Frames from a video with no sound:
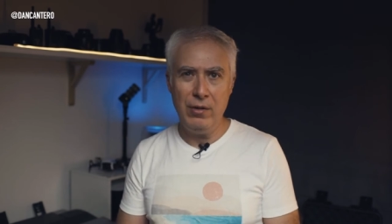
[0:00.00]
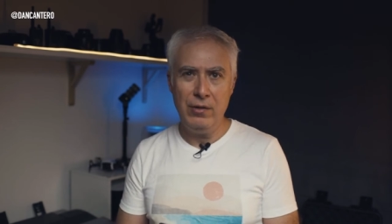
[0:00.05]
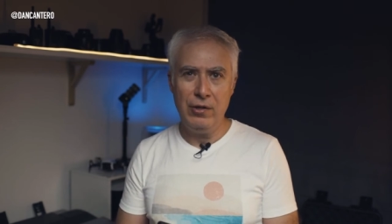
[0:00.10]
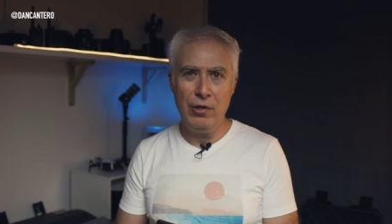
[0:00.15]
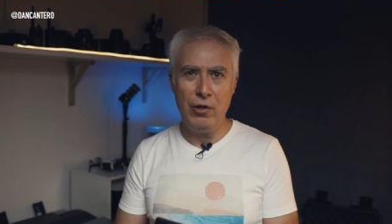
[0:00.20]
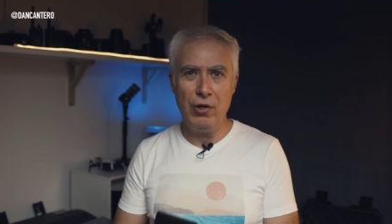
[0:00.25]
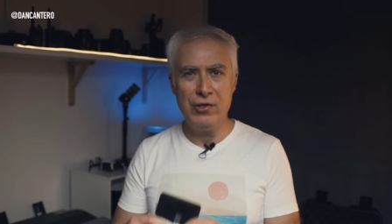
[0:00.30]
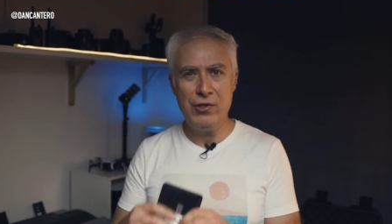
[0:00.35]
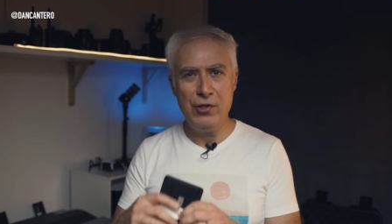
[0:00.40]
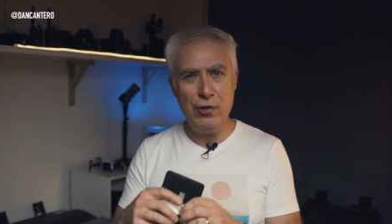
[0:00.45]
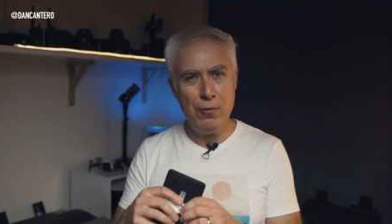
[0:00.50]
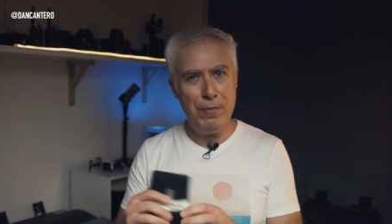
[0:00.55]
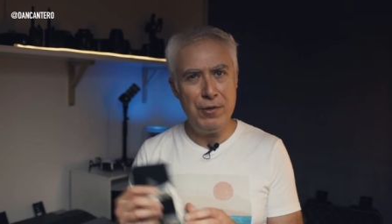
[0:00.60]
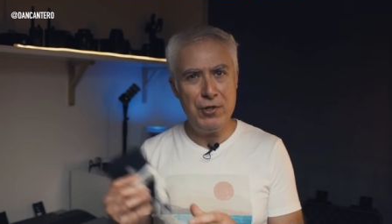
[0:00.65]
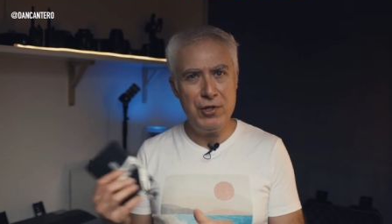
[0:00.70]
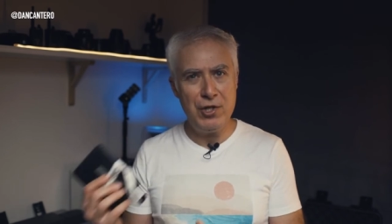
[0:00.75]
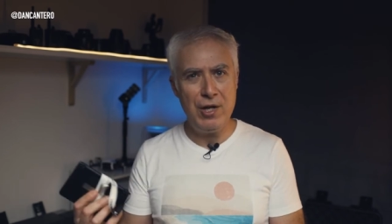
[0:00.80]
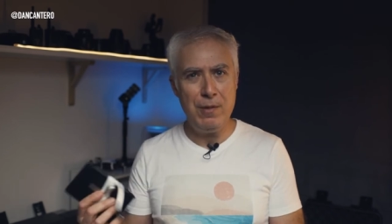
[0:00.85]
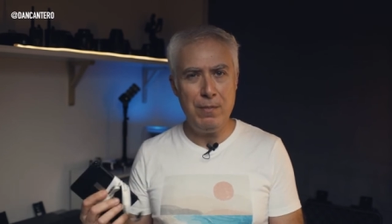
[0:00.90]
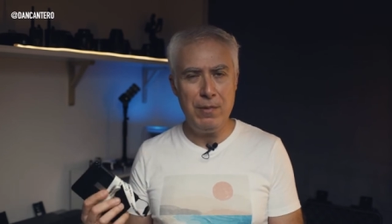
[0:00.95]
they're not super
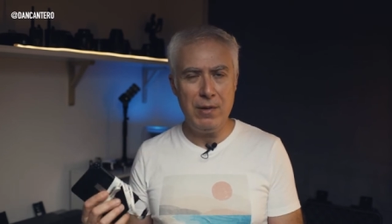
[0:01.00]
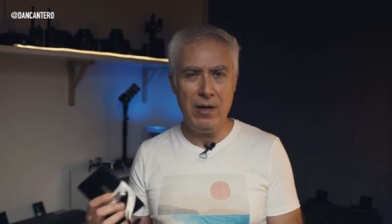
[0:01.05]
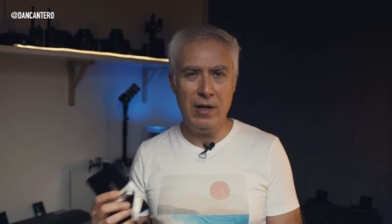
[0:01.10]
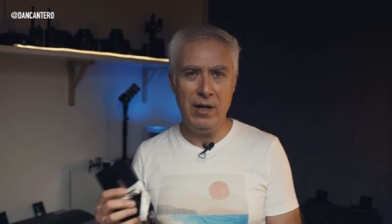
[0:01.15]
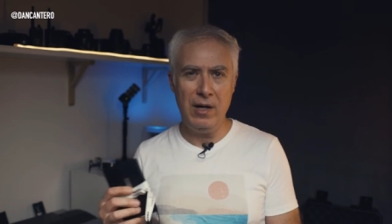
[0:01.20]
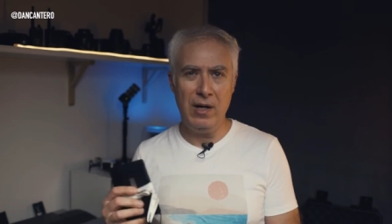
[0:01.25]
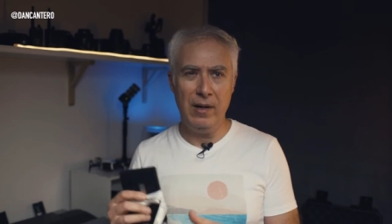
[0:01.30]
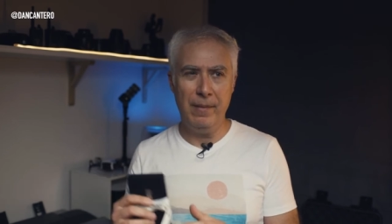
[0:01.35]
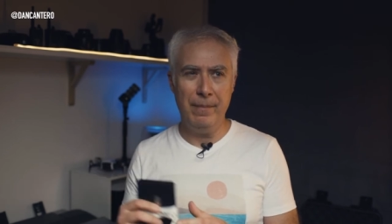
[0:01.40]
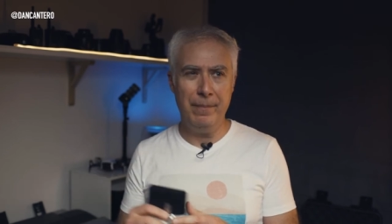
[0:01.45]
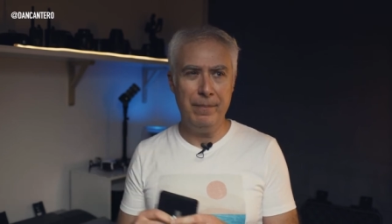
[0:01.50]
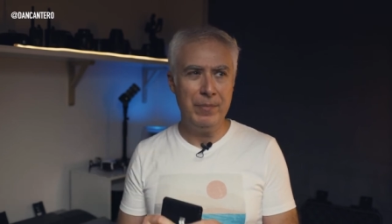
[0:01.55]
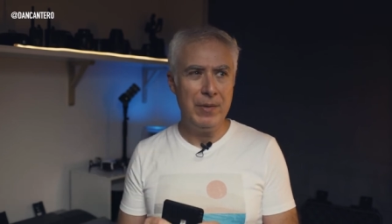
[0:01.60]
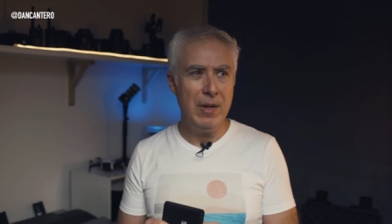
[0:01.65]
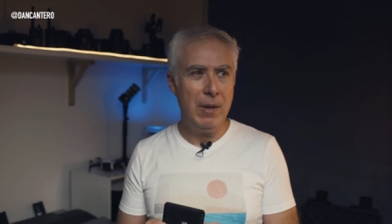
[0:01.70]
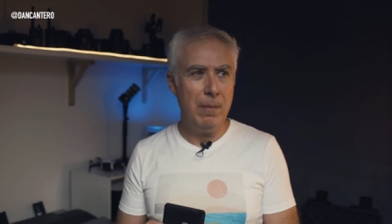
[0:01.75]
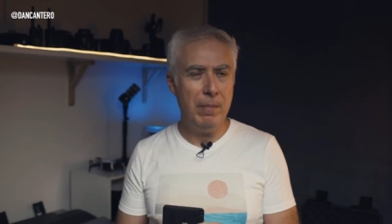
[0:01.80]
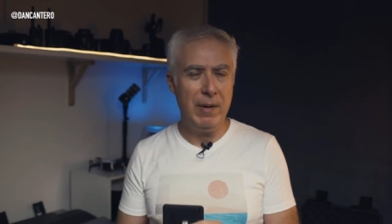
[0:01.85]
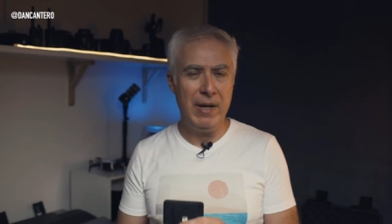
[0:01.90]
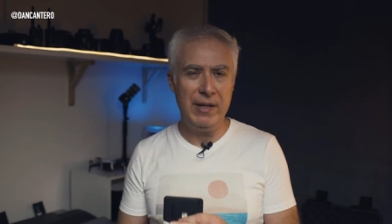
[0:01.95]
cheap, um,
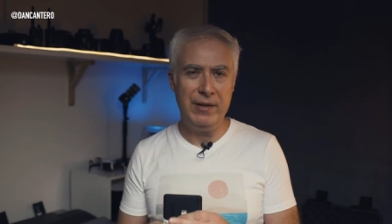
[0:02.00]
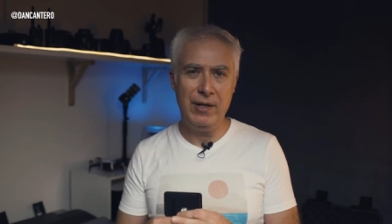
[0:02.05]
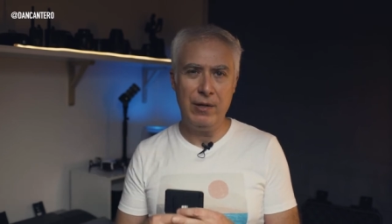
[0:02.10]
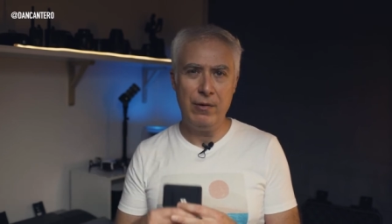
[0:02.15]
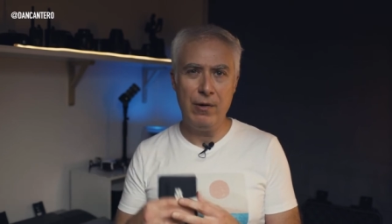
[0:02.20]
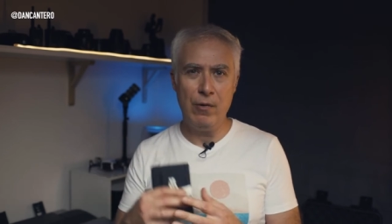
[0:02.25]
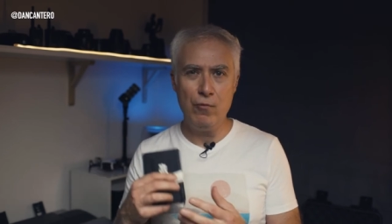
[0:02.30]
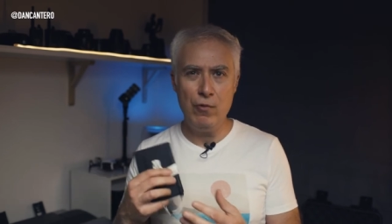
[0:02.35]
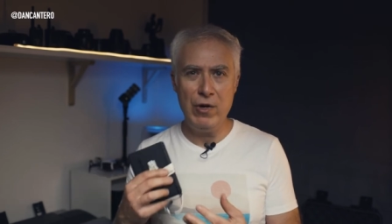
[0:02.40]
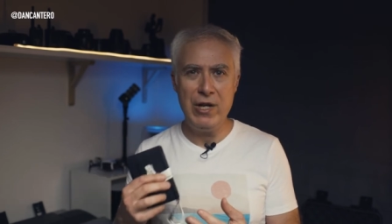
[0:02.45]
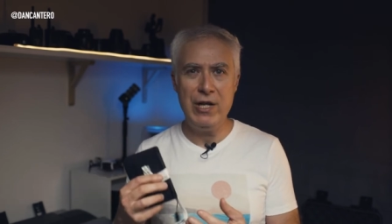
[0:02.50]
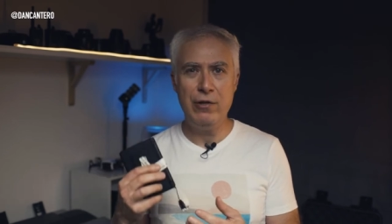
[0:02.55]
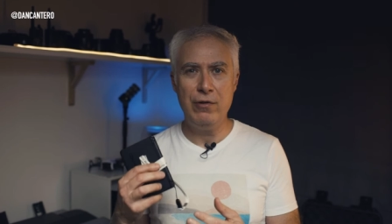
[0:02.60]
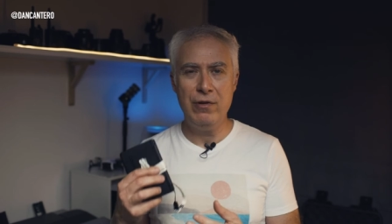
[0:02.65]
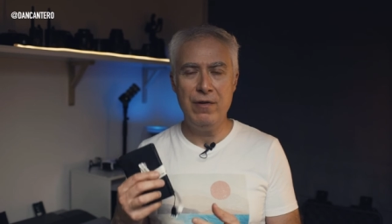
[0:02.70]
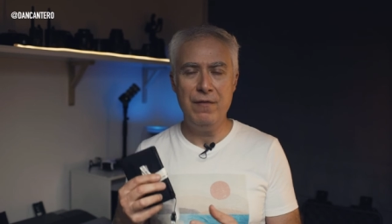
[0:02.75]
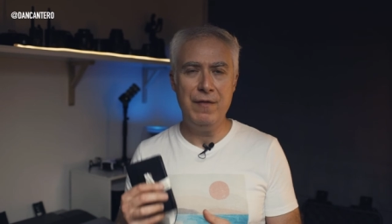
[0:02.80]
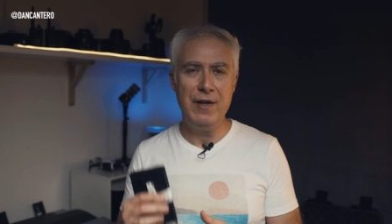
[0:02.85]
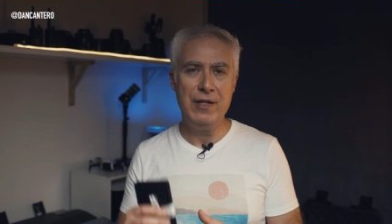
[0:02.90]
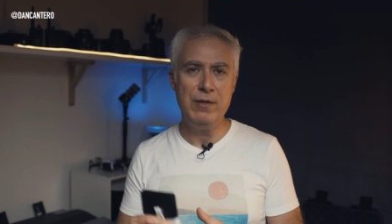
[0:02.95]
but they're a really good
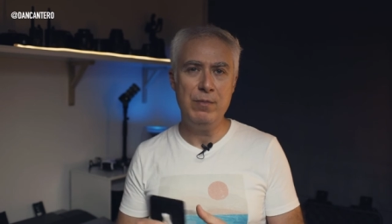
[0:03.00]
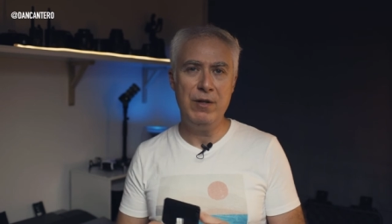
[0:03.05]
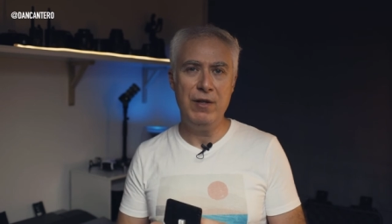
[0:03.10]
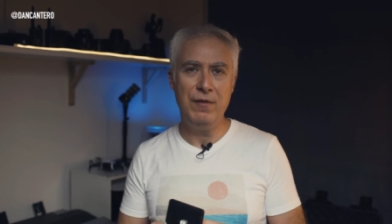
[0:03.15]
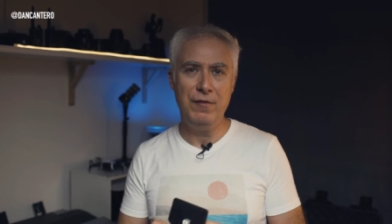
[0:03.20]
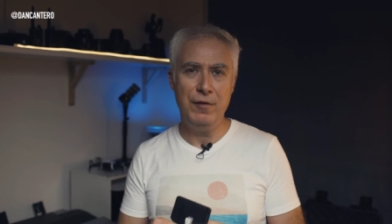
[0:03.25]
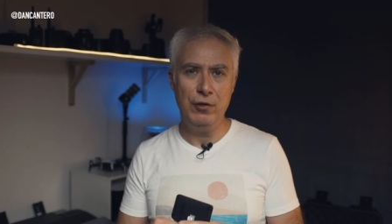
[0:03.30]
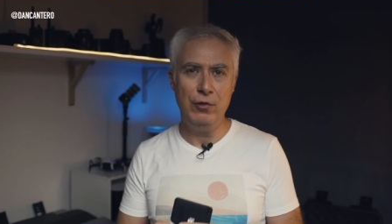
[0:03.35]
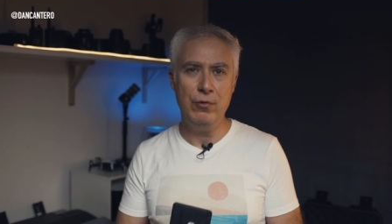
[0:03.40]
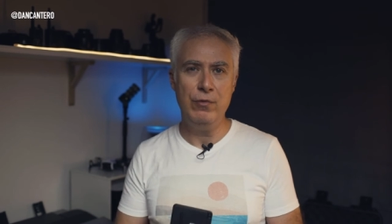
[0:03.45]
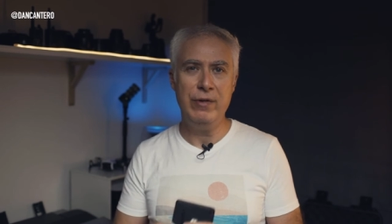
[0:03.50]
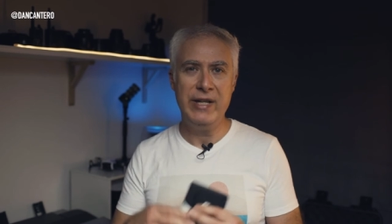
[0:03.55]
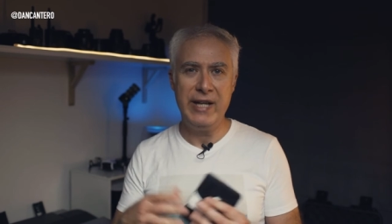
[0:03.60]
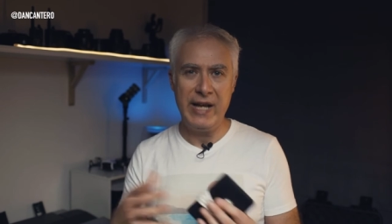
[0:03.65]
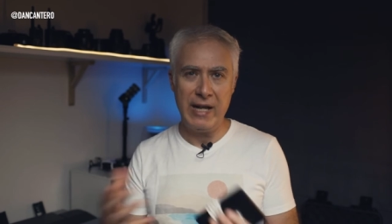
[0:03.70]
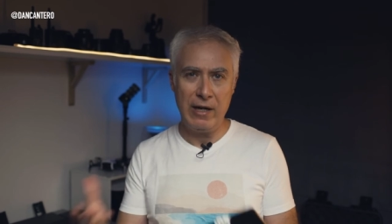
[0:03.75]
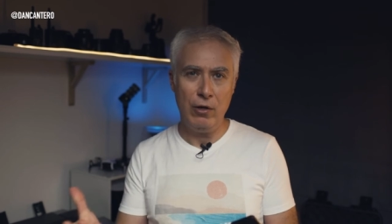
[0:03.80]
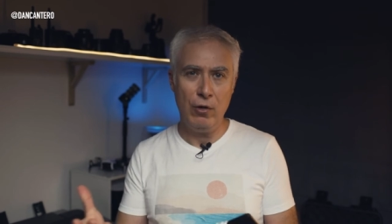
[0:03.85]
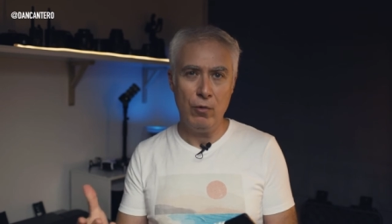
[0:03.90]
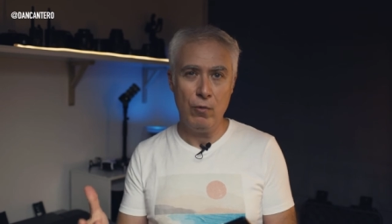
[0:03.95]
investment if you're doing
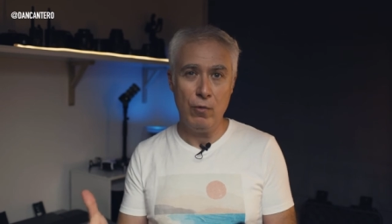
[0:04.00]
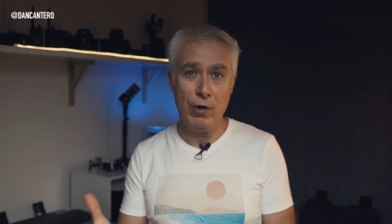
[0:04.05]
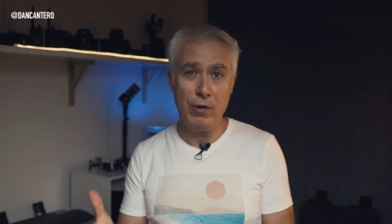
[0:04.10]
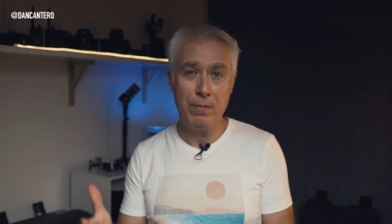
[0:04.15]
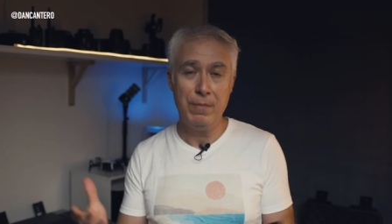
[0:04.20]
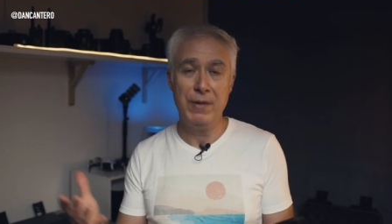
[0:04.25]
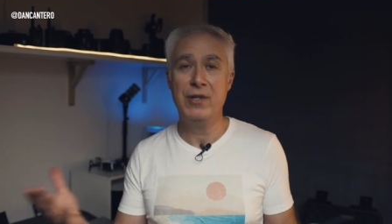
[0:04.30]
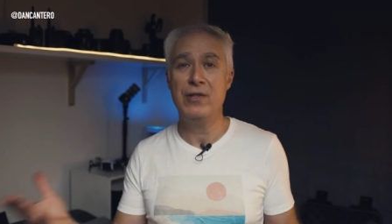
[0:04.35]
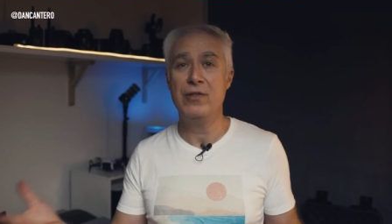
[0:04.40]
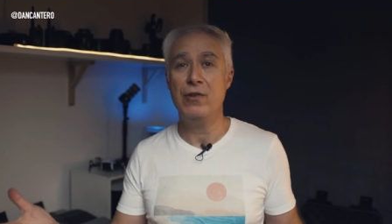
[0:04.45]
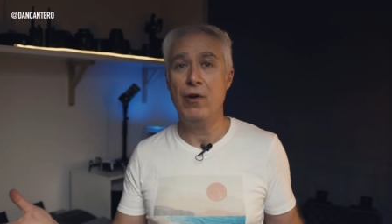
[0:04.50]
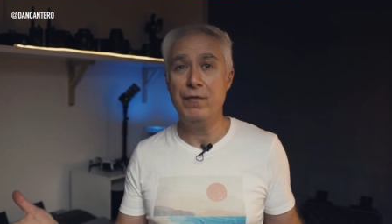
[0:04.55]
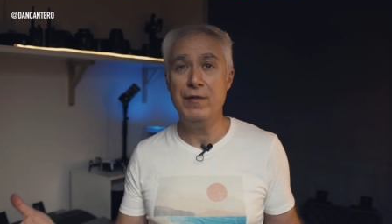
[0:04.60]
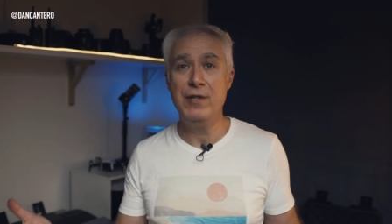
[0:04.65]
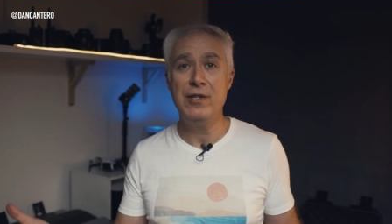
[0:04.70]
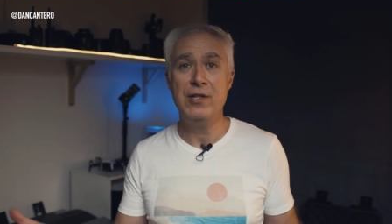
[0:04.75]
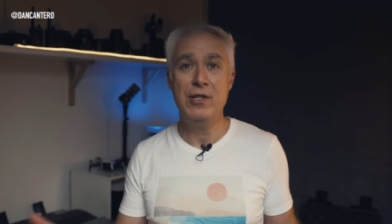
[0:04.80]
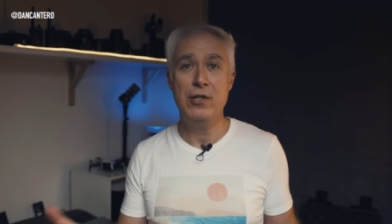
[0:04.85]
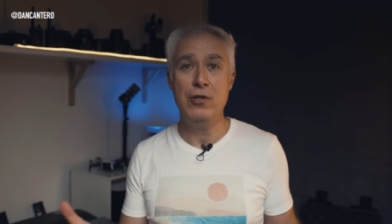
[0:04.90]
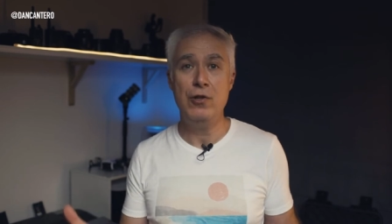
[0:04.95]
catalog work, because
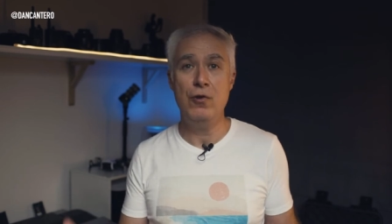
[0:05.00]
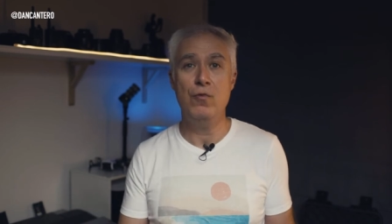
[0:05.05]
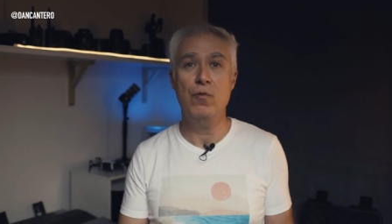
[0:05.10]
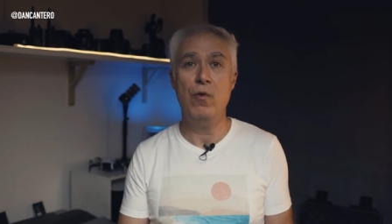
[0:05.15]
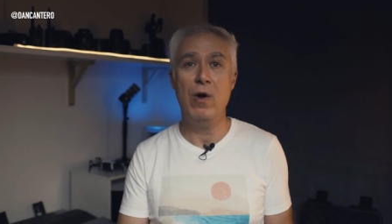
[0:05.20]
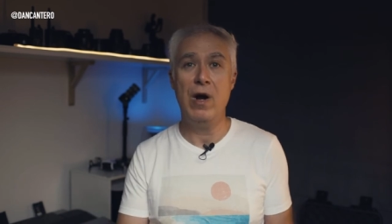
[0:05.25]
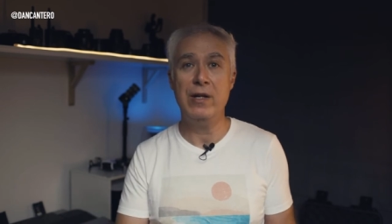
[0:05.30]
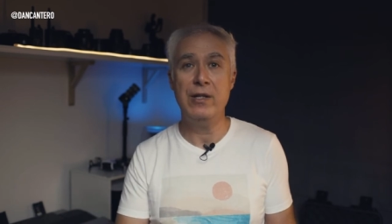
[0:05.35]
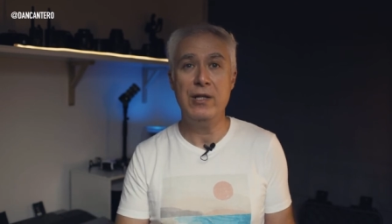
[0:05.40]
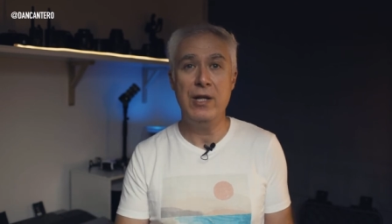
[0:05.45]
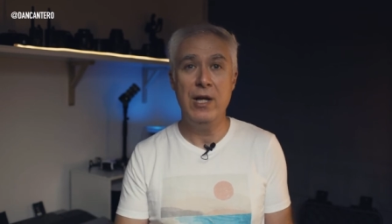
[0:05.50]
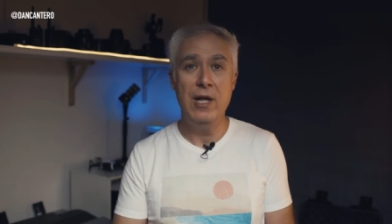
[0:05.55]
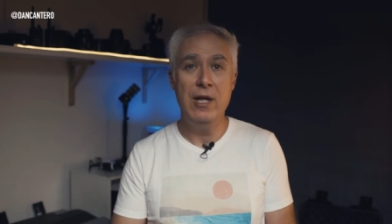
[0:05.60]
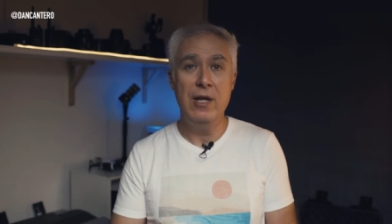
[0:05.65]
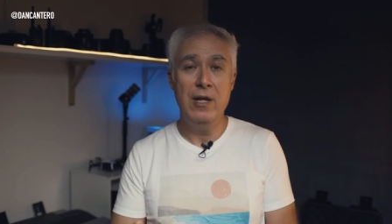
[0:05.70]
obviously you want